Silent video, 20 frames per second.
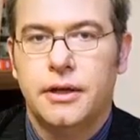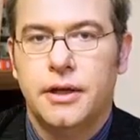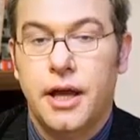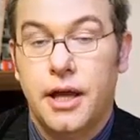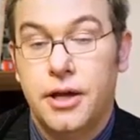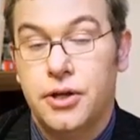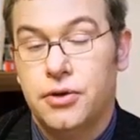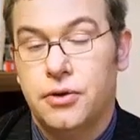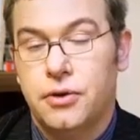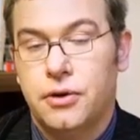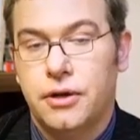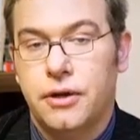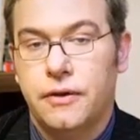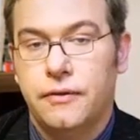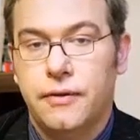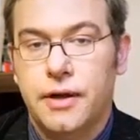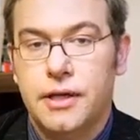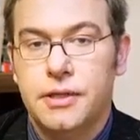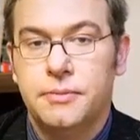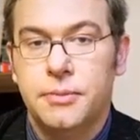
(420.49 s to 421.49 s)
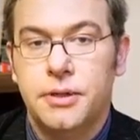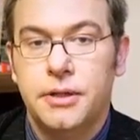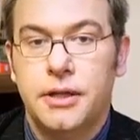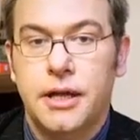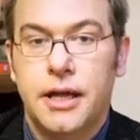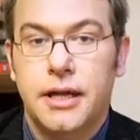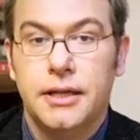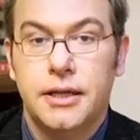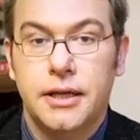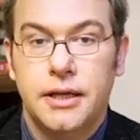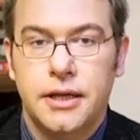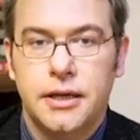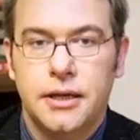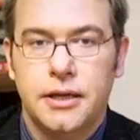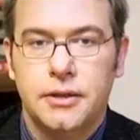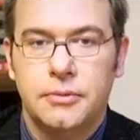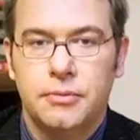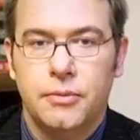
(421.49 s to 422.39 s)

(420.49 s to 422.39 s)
cash or the investment at the current